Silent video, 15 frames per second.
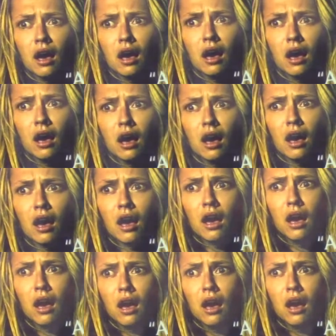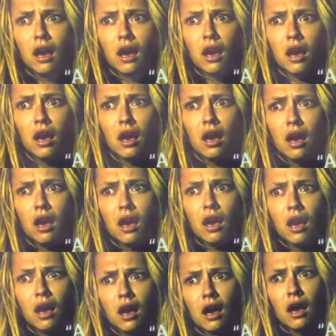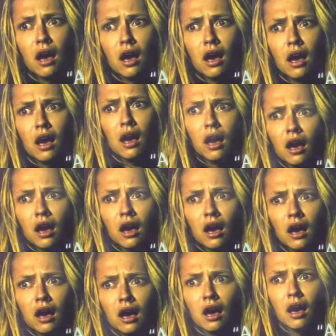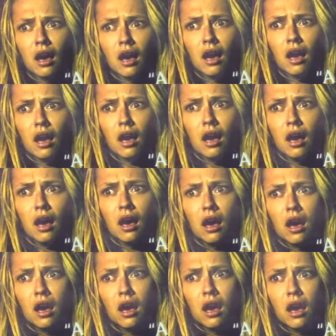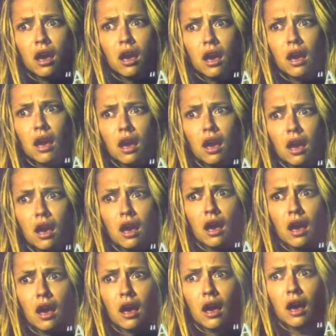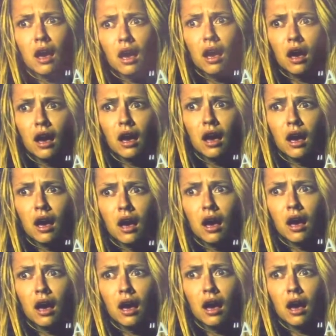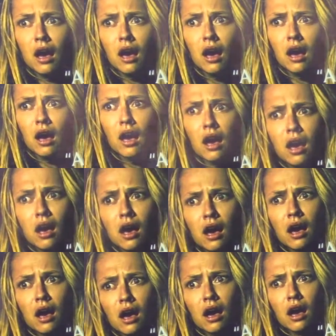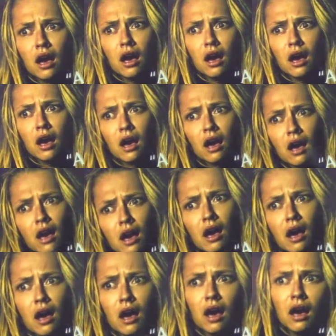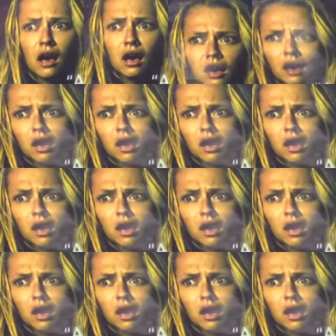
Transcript: past is haunting them, and Rebecca gets closer to discovering the truth. Her life and the lives of those around her are in danger once the lights go out.